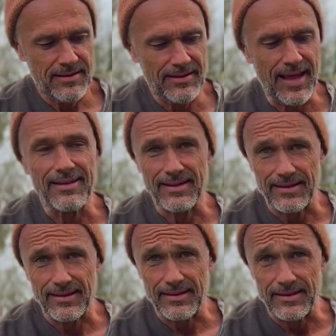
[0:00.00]
than
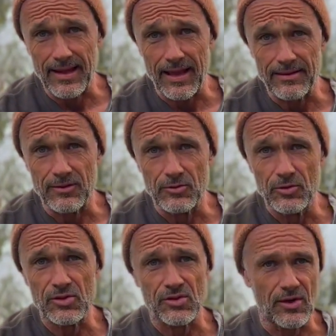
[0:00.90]
the
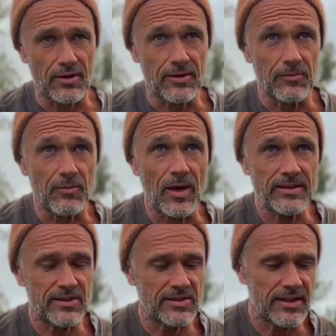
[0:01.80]
rootstock. What
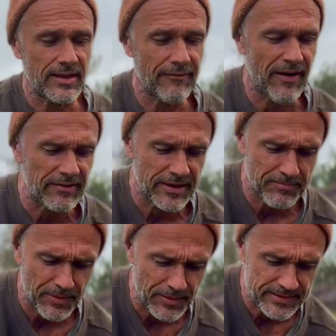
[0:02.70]
is very
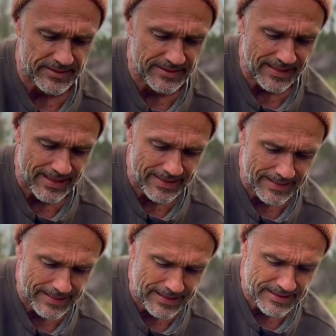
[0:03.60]
important, that at
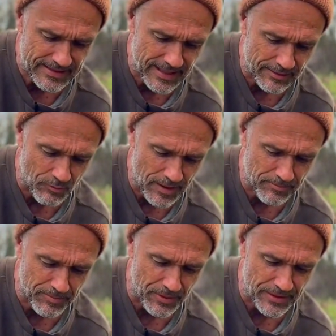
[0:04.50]
least at
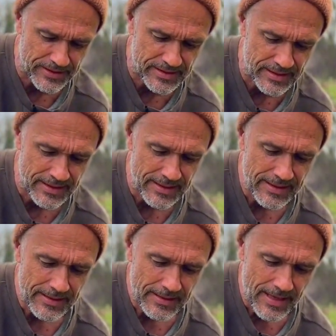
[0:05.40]
one point
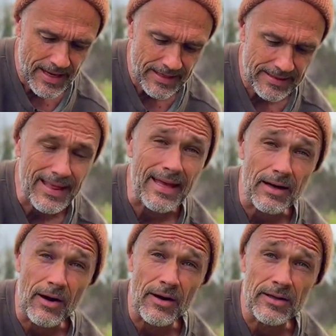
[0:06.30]
they
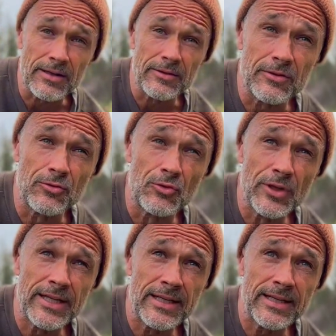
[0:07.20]
are
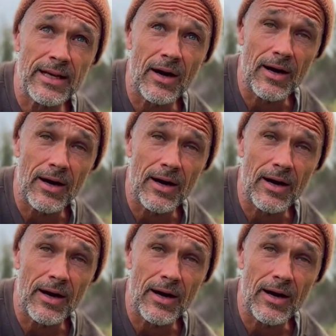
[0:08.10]
really